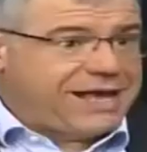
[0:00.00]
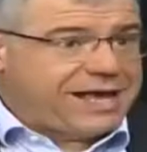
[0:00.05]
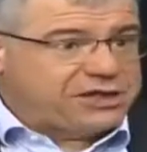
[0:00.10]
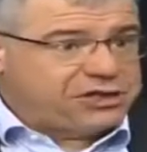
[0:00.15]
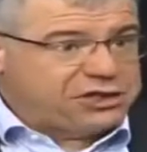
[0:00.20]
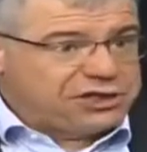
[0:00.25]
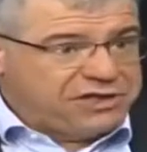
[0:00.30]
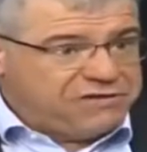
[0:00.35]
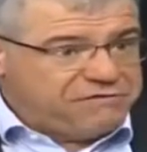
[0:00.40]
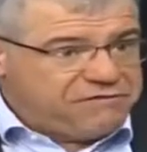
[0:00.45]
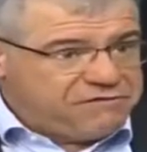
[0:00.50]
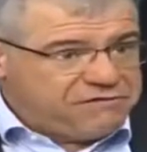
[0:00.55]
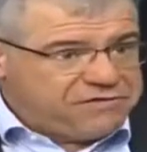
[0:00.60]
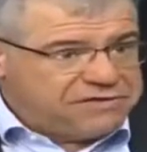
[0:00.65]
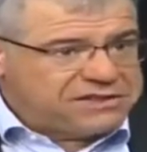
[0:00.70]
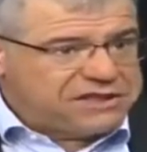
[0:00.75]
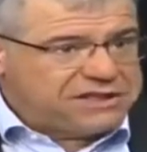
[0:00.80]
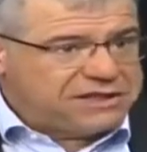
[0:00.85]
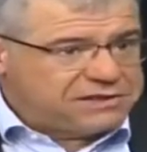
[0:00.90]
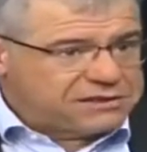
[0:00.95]
actually
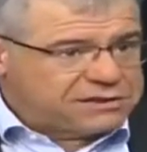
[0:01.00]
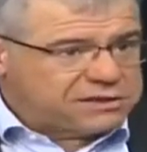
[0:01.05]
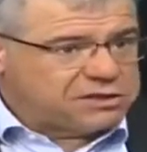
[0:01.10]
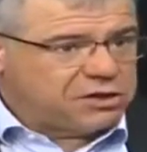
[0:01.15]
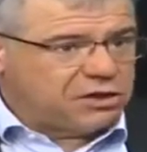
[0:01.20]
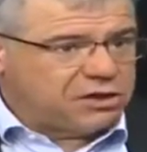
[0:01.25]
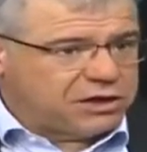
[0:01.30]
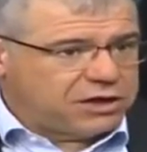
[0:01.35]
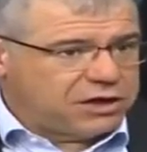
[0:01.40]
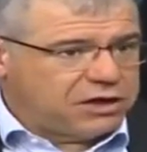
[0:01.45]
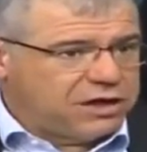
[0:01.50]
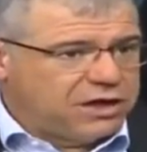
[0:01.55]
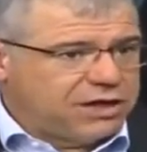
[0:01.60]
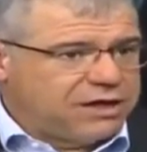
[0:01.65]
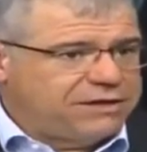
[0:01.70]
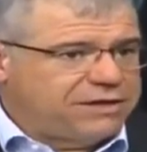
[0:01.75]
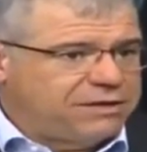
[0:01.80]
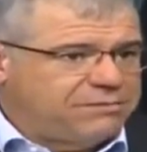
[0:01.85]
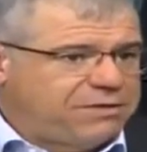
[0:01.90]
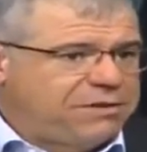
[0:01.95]
physical stock
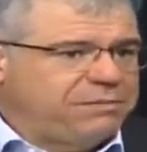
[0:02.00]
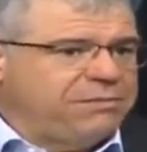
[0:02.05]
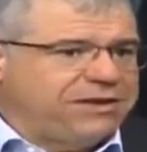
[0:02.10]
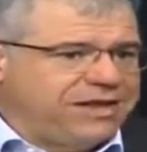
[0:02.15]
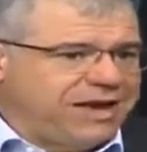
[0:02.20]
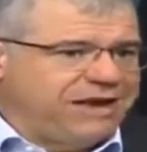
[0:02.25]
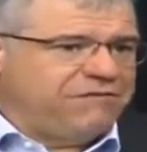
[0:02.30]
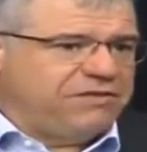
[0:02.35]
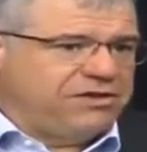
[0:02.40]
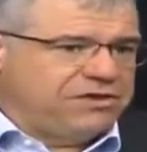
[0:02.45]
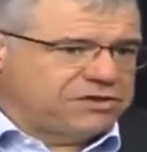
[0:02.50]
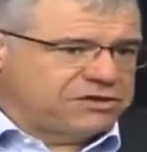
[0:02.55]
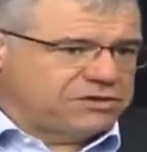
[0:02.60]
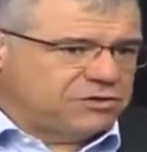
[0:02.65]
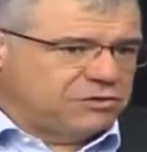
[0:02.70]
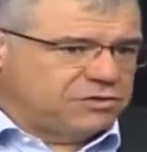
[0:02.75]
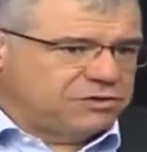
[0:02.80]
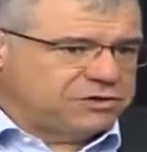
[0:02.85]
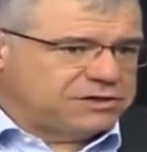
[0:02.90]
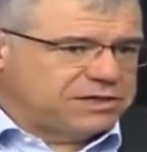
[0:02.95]
that people have in
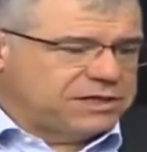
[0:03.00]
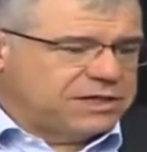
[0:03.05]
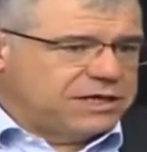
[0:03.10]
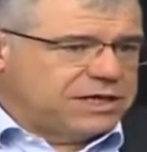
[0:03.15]
stores.